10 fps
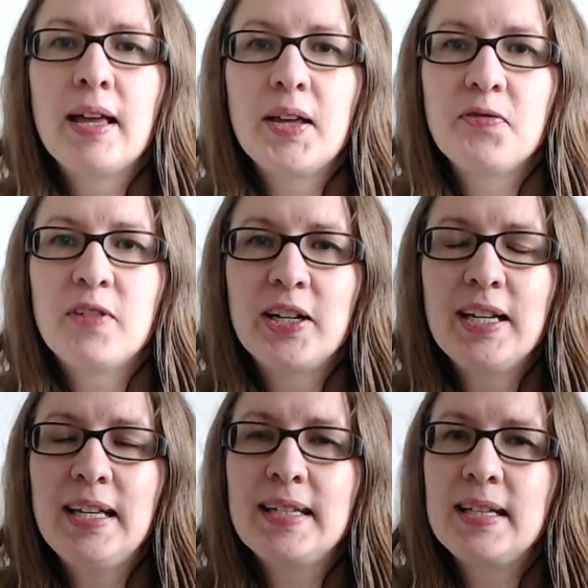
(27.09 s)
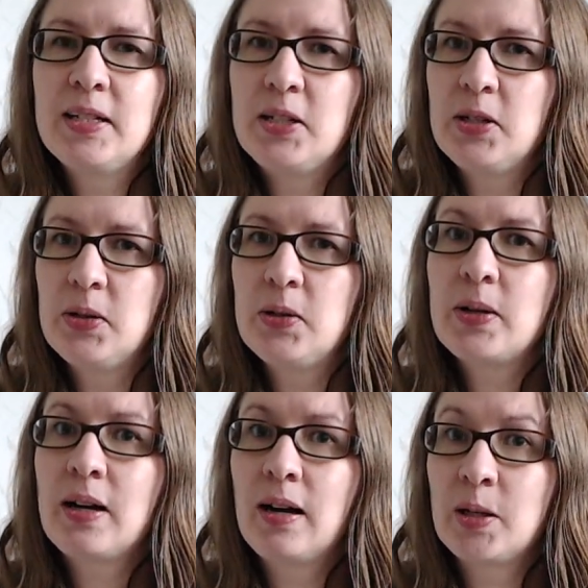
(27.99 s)
very easy to do
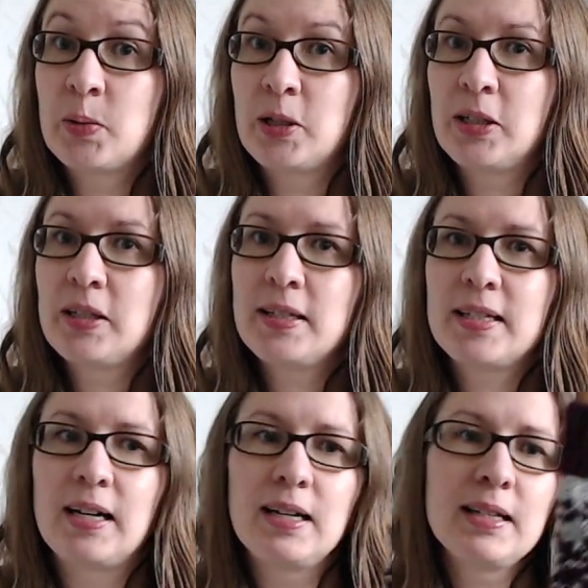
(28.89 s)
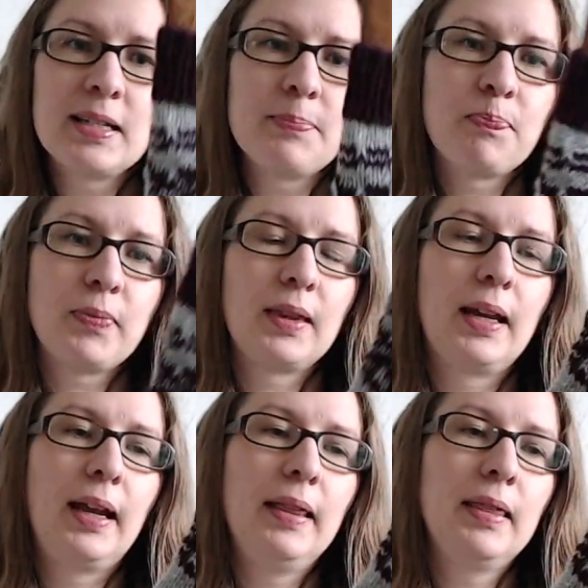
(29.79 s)
color work socks that
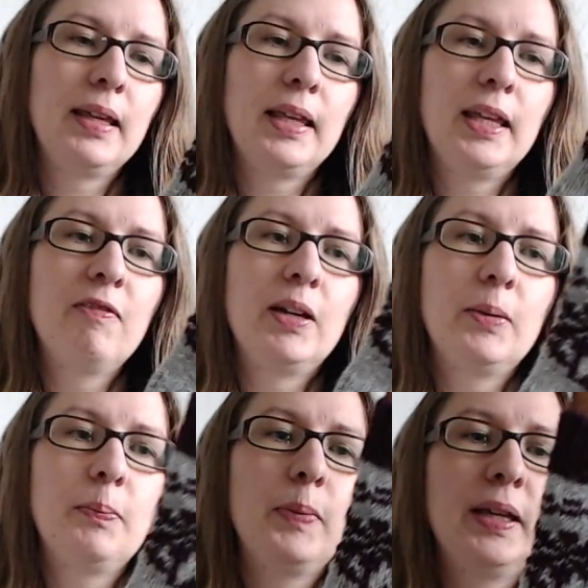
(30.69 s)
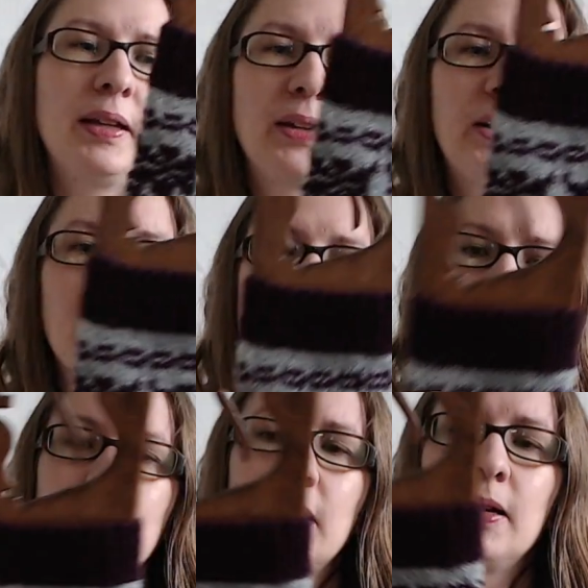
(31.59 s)
I think even
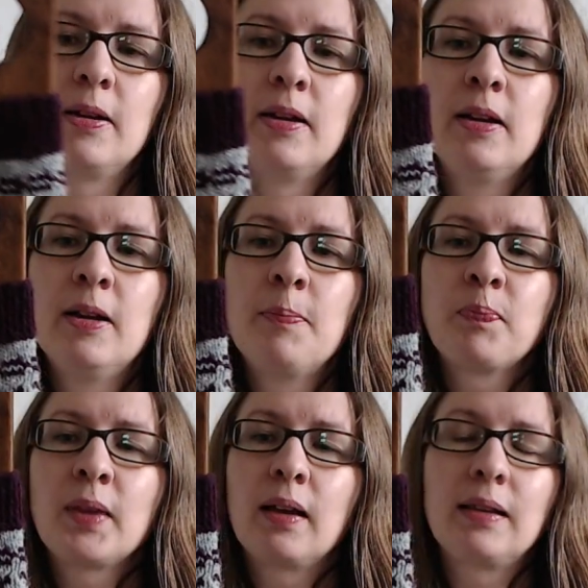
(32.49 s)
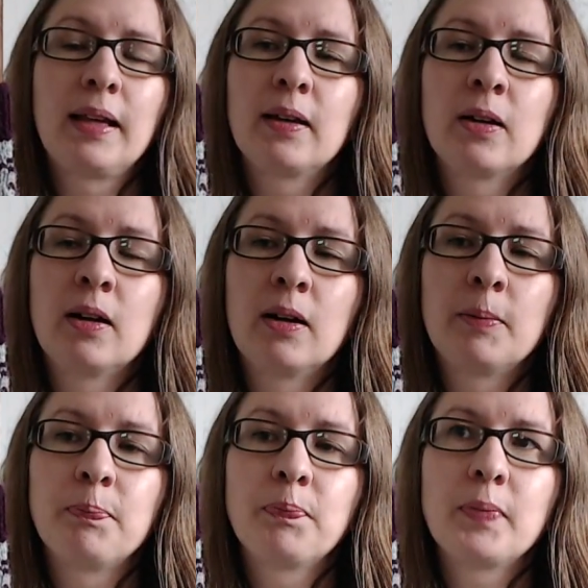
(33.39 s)
beginners like.
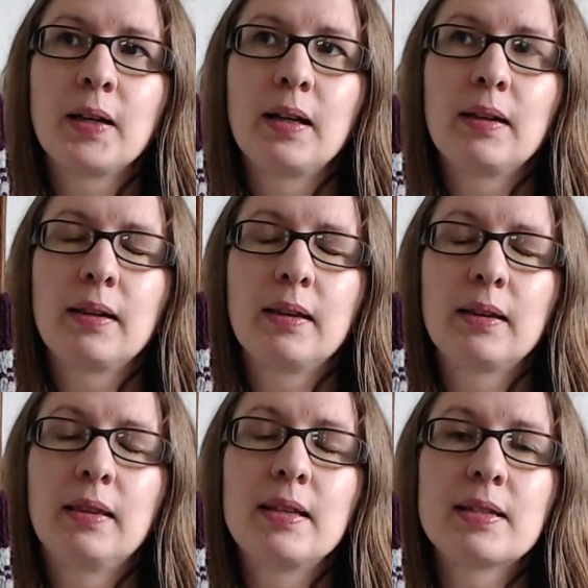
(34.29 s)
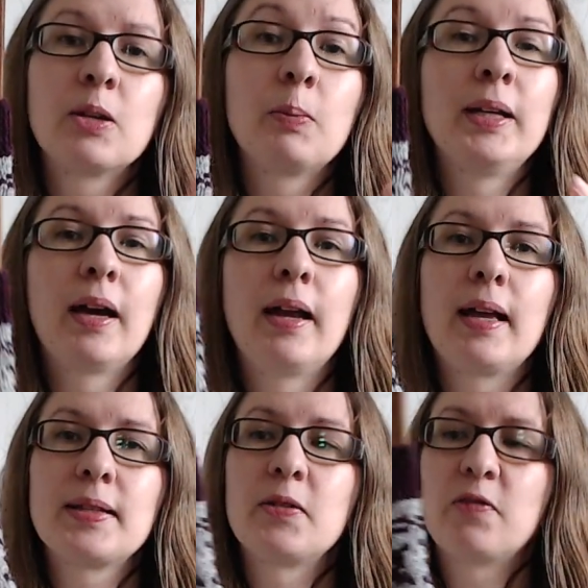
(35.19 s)
This could be done
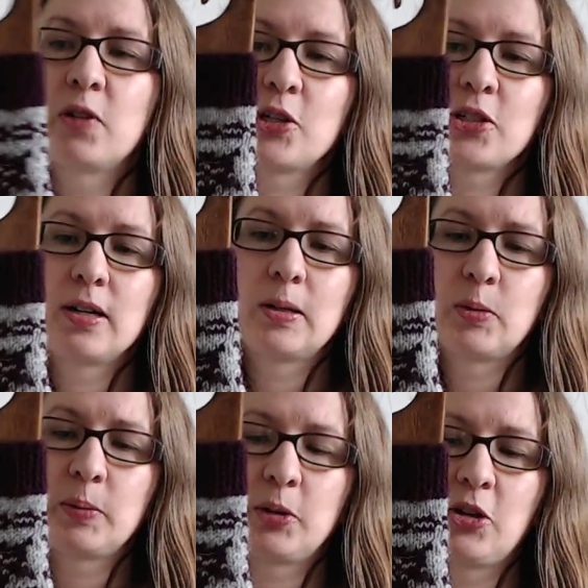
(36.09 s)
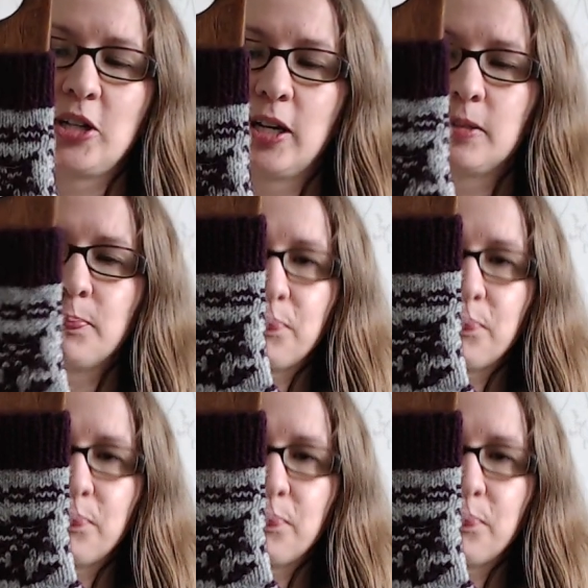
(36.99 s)
as your first color work project.